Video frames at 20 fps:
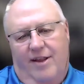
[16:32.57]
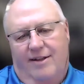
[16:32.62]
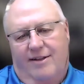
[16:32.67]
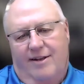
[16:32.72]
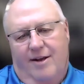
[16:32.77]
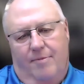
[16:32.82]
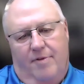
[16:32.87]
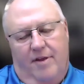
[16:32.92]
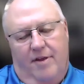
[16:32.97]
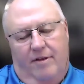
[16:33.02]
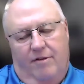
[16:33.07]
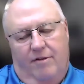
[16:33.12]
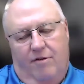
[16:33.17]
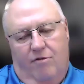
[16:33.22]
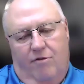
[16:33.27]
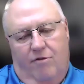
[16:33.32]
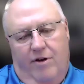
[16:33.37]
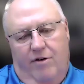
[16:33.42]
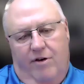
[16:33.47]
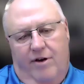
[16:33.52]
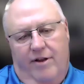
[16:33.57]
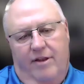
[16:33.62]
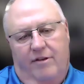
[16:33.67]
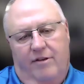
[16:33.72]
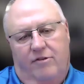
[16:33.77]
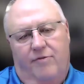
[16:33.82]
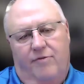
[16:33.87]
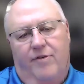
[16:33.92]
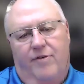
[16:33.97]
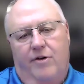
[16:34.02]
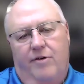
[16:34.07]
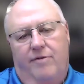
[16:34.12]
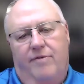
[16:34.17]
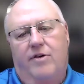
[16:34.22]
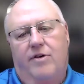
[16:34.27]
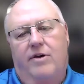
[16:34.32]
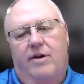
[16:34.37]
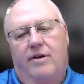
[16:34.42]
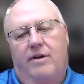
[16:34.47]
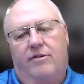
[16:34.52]
that type of thing that are going on that's very,
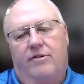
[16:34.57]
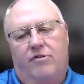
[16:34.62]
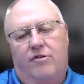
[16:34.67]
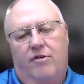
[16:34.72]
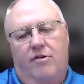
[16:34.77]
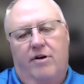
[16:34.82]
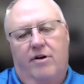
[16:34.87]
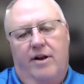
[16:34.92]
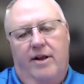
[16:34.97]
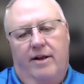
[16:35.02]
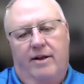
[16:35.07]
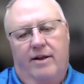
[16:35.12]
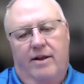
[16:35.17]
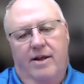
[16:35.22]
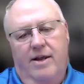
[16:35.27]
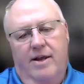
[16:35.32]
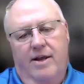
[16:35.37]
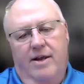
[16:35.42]
very concerning.